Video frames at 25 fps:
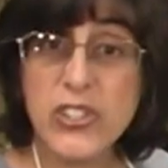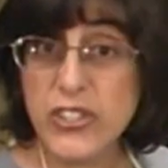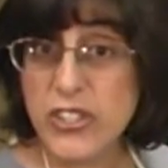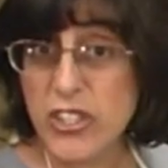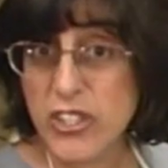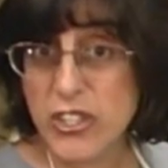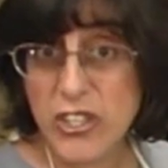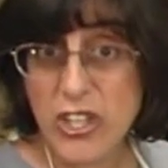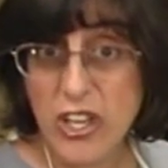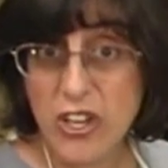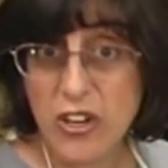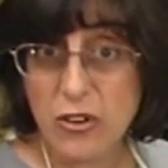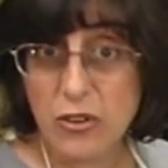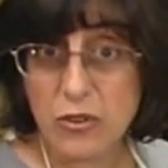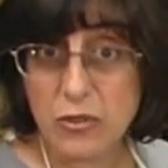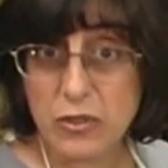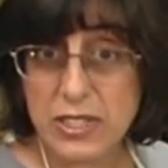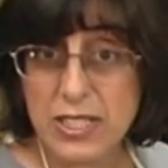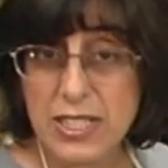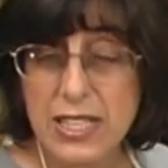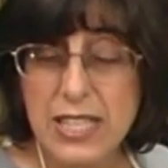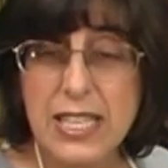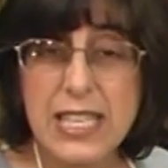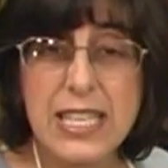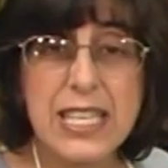a note,
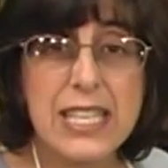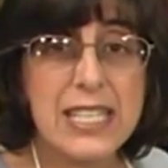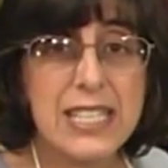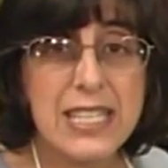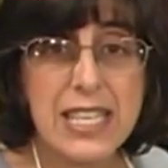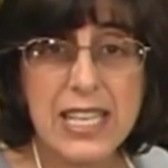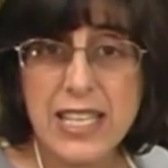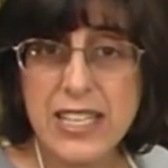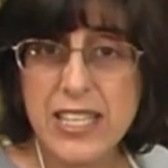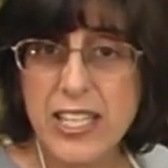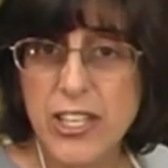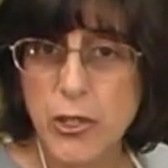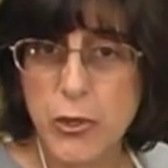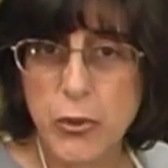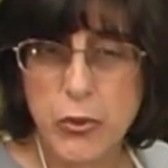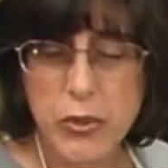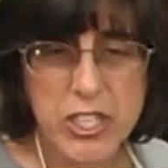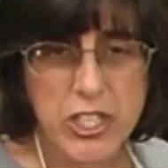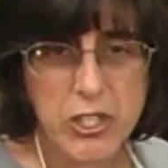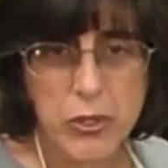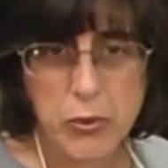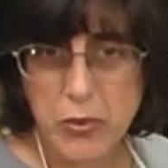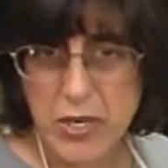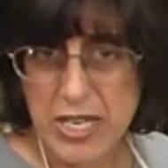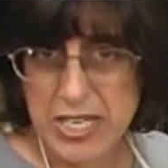in any
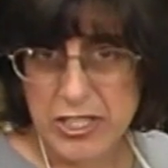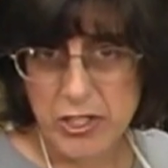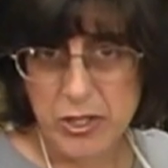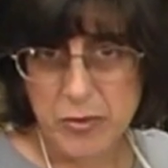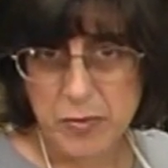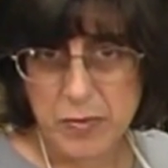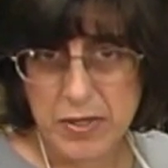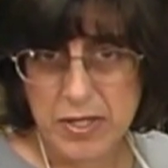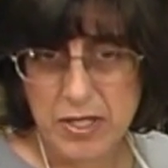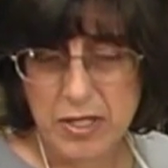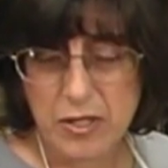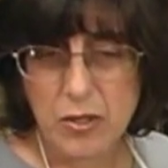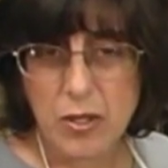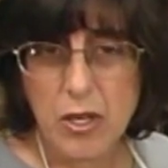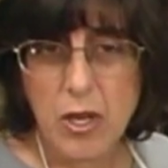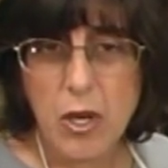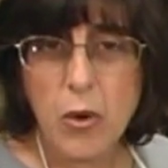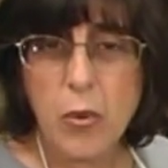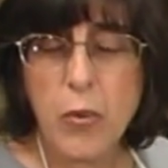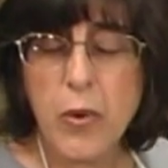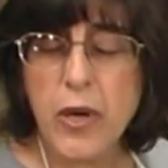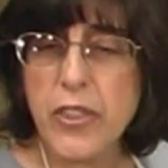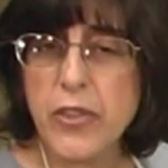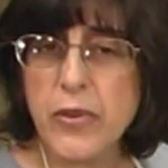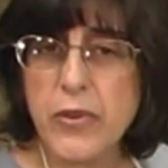Greek recipe,
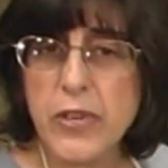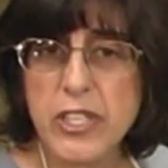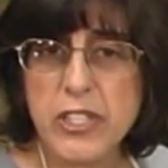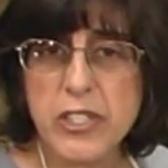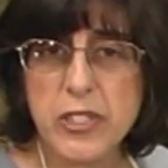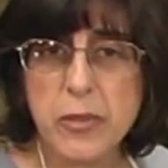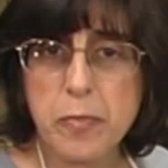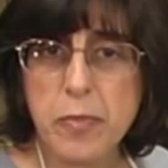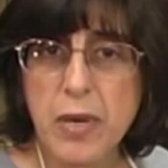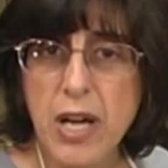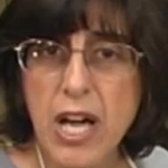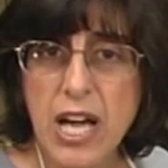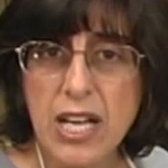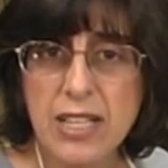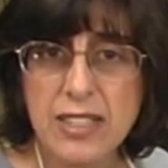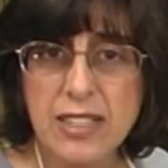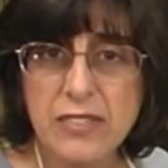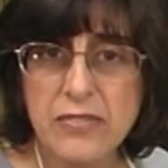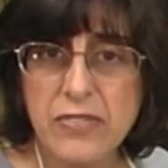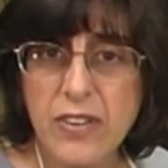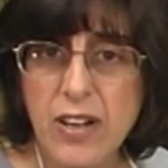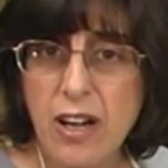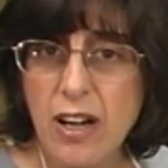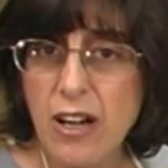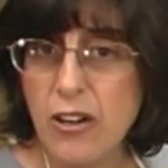whether it's a
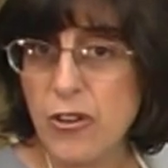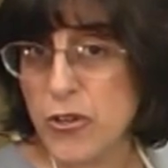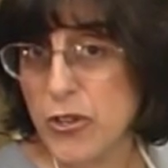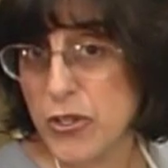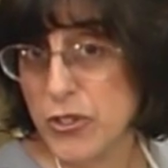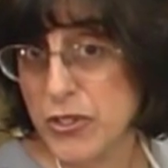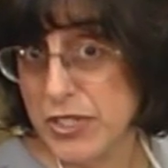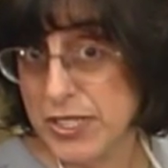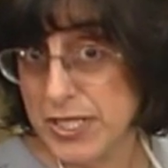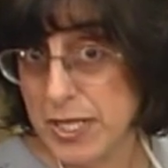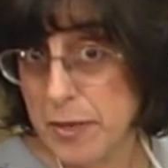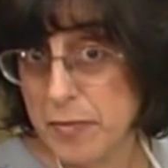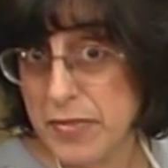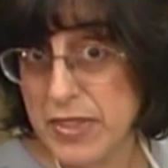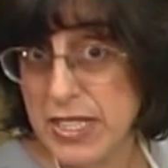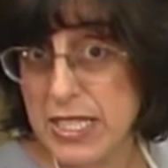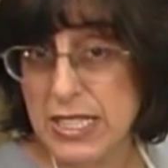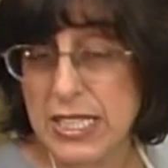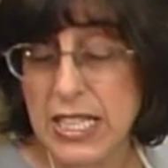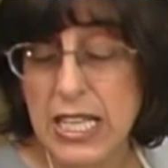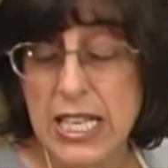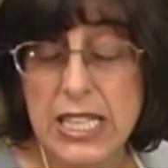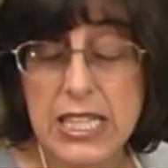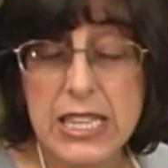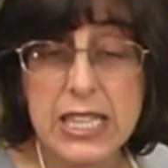baklava or something
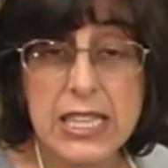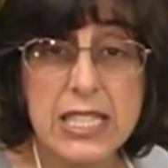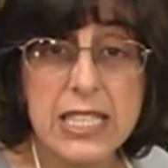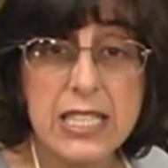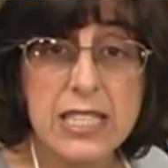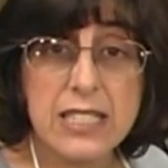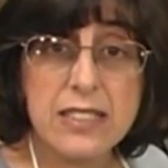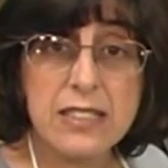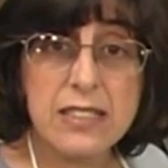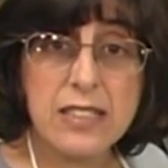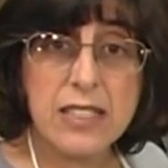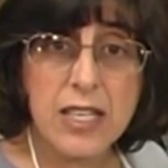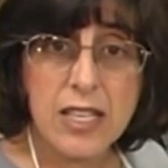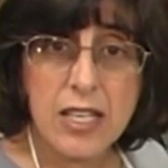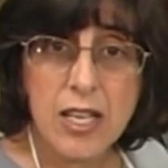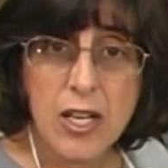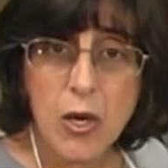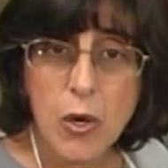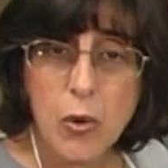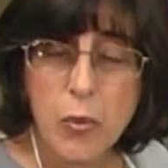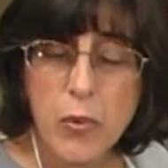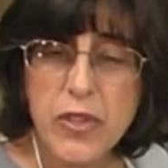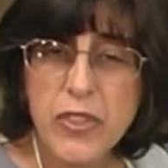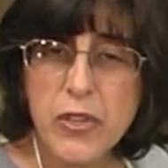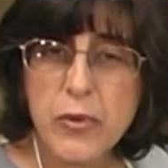like this,
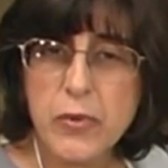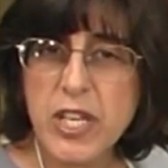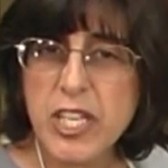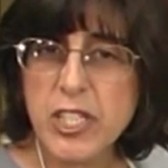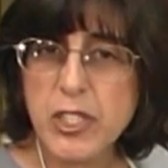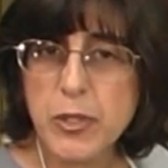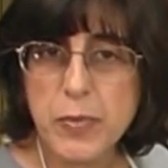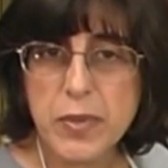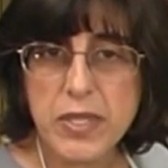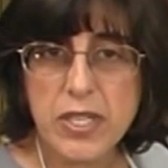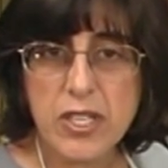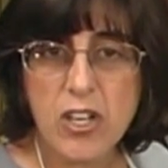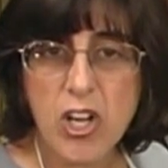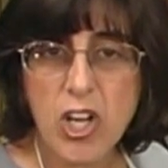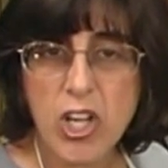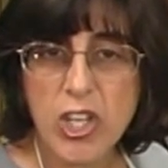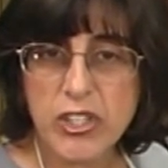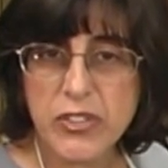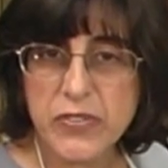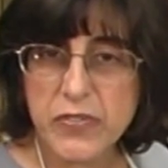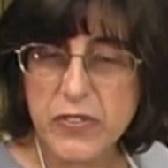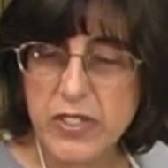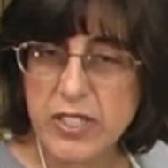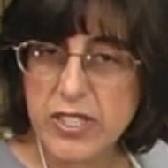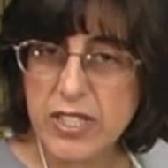when the recipe calls
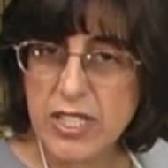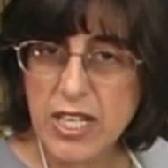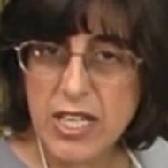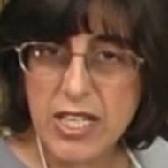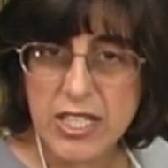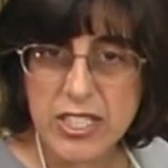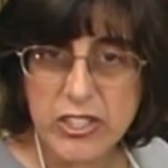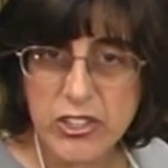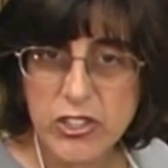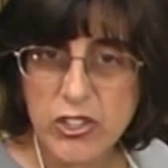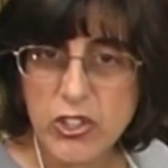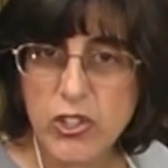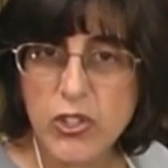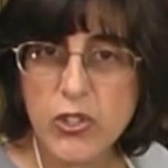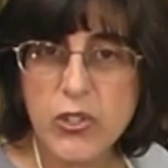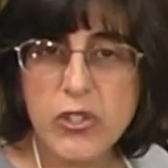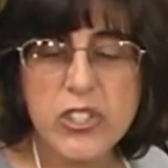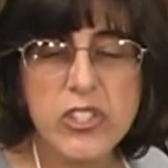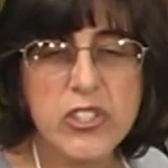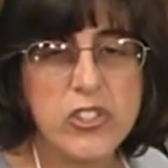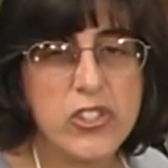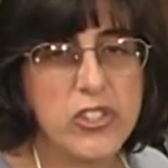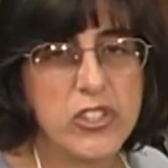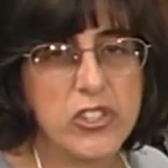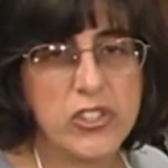for nuts, you
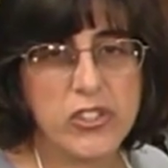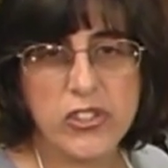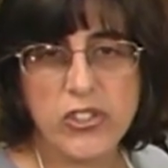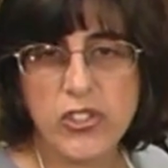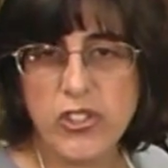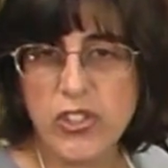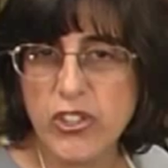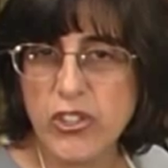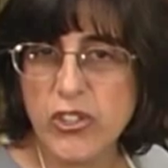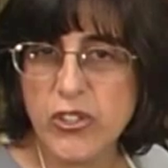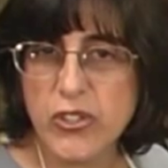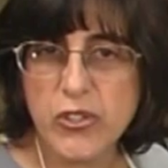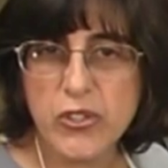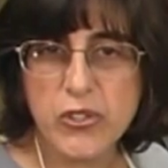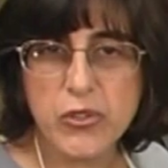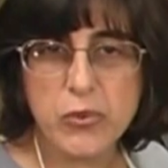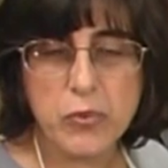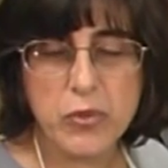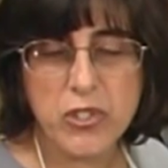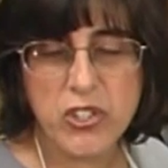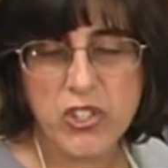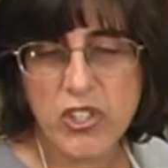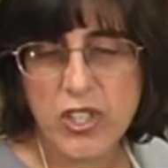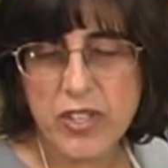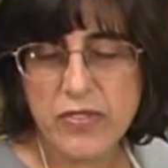can just choose
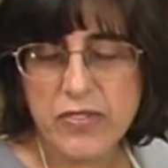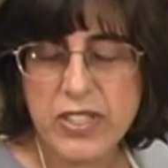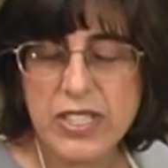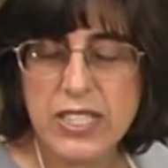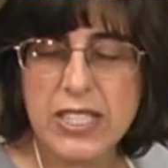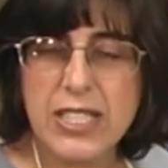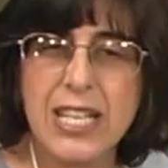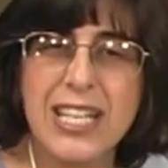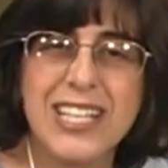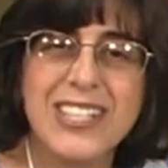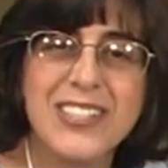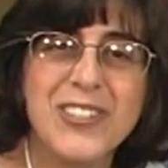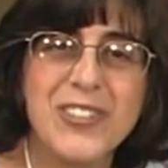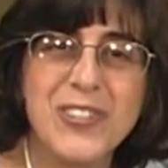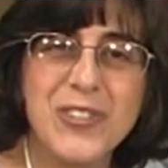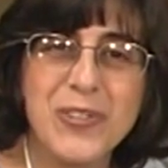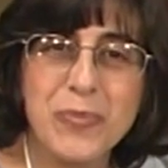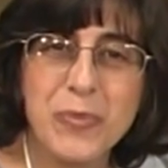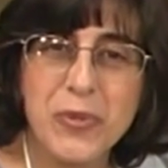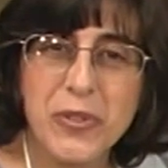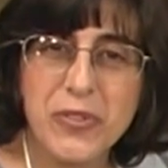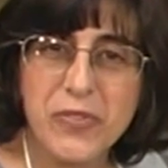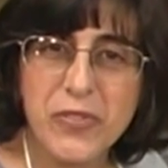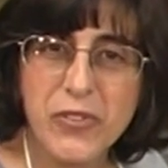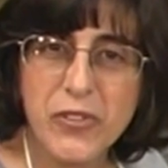whichever nut you
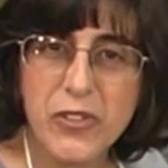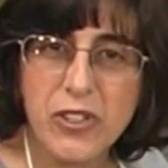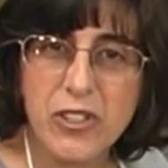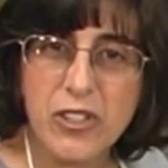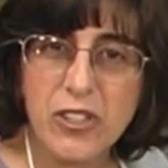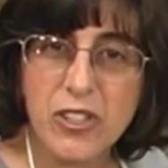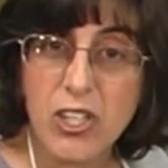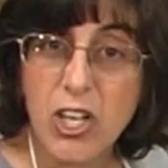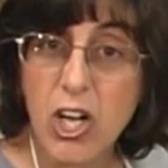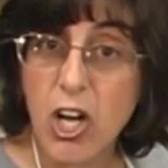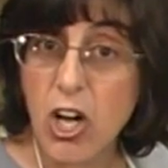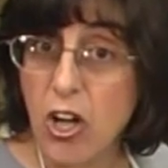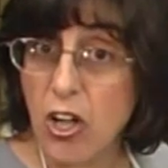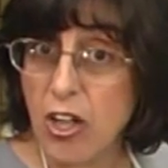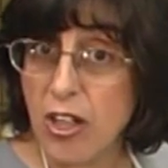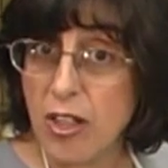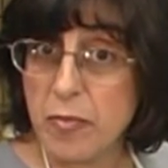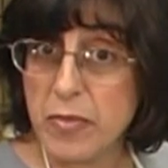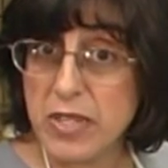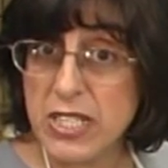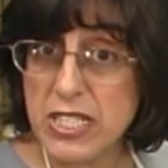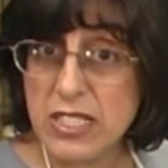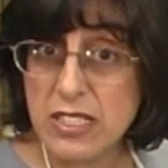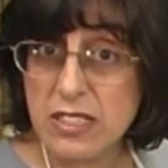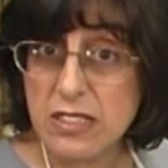prefer.
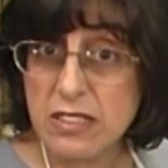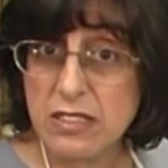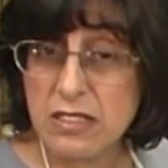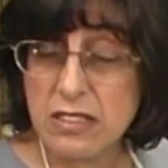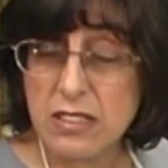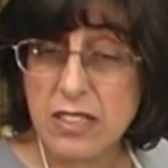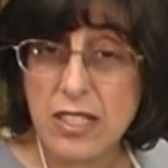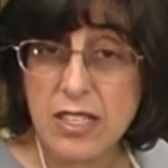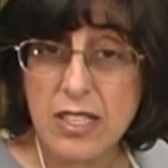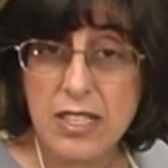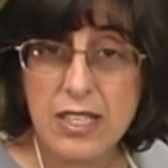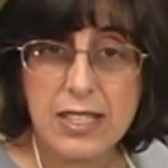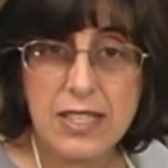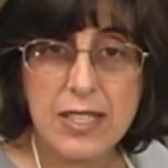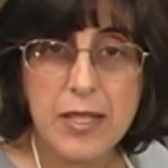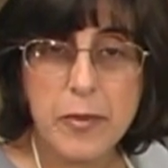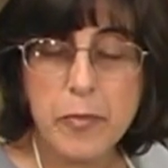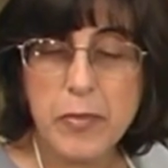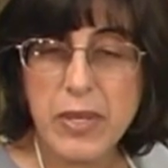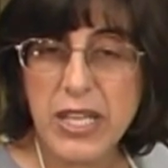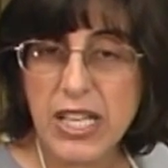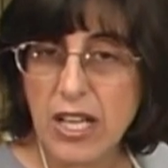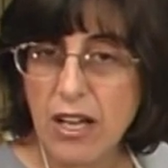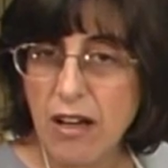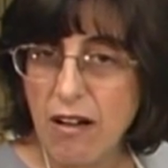Almonds,
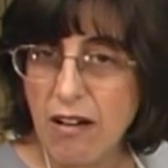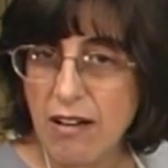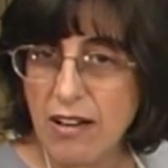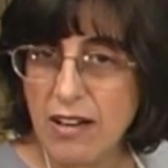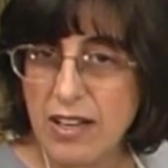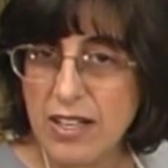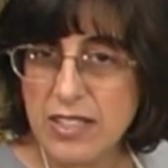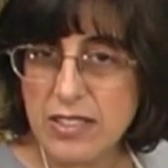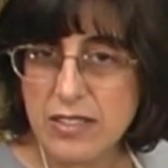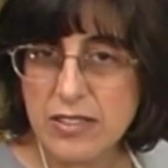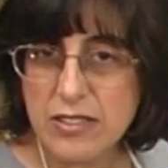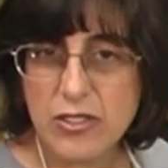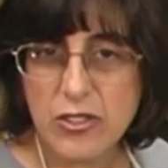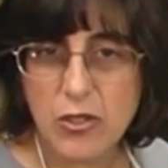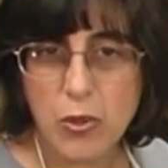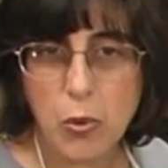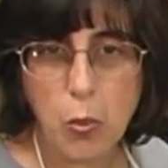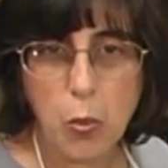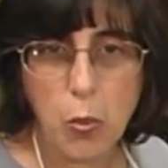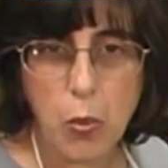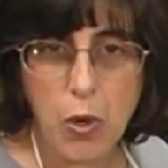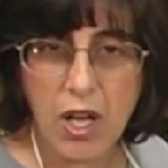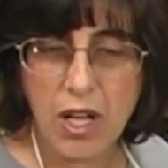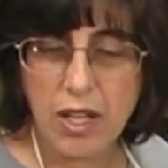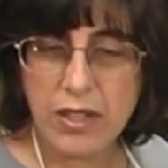pecans,
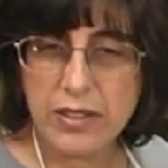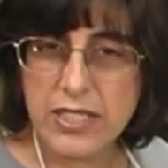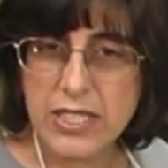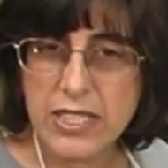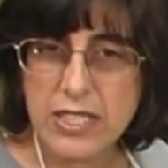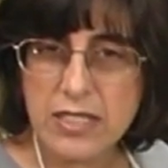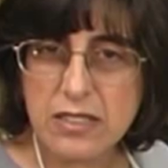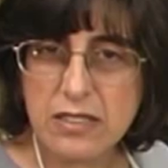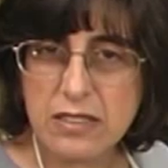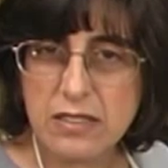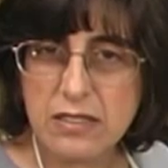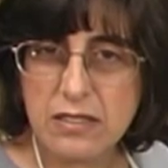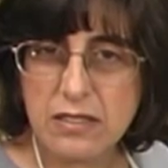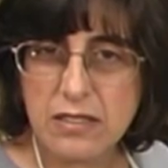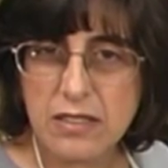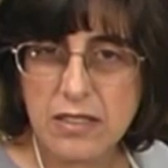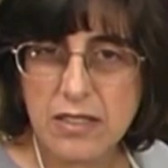walnuts,